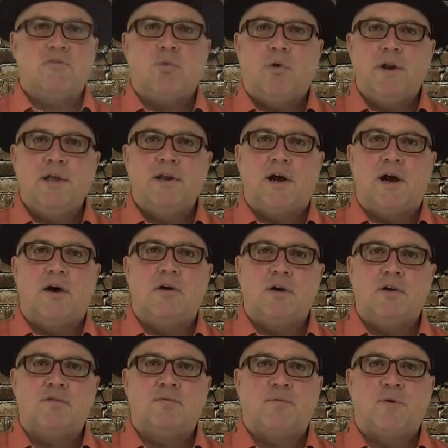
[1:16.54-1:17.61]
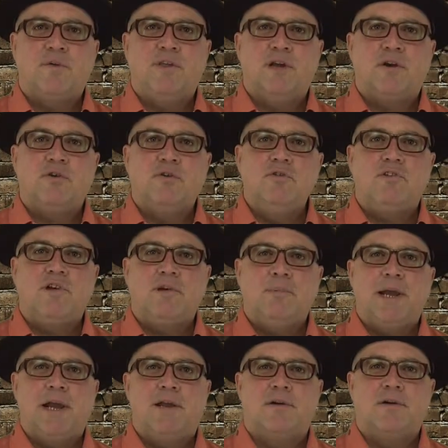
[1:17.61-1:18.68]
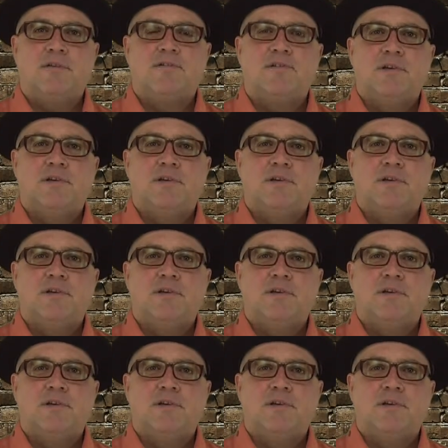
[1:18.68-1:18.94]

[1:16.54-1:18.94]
$20 for the acoustic panels.